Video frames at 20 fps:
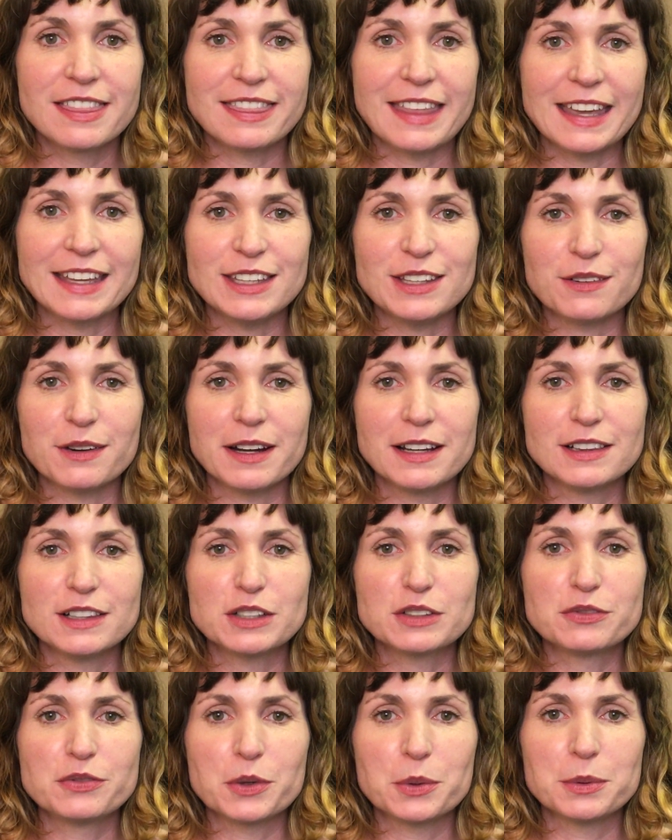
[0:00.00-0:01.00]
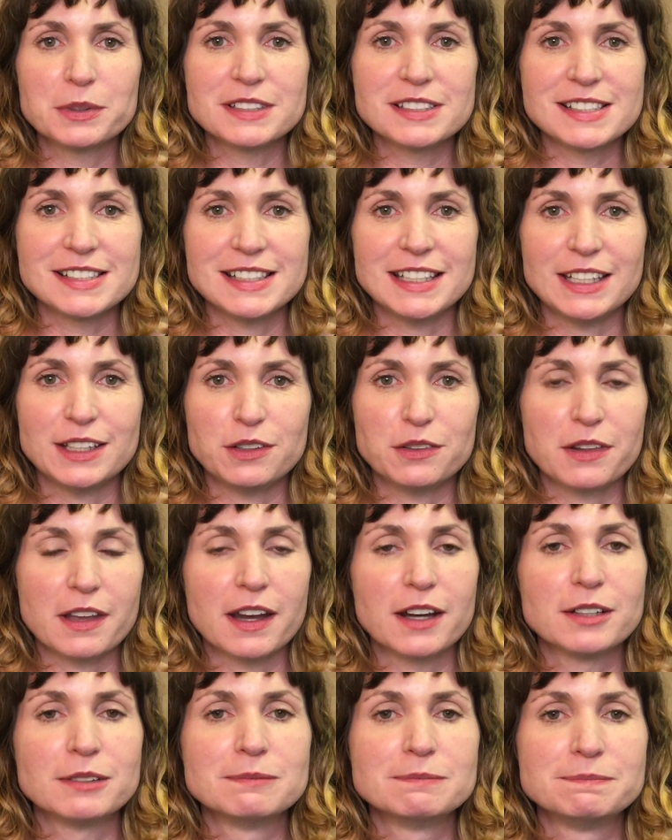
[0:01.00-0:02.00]
Thank you. I look forward to seeing you
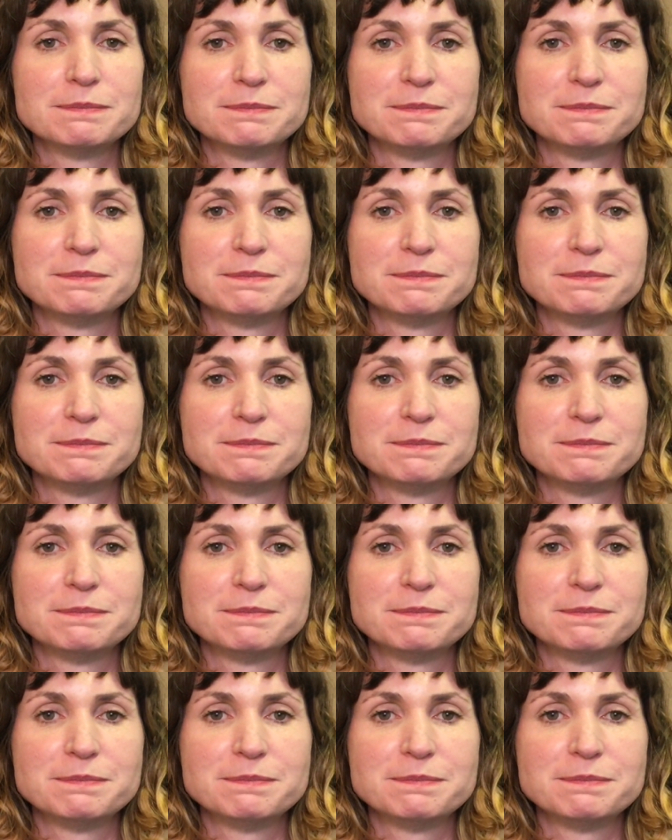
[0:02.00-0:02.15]
there.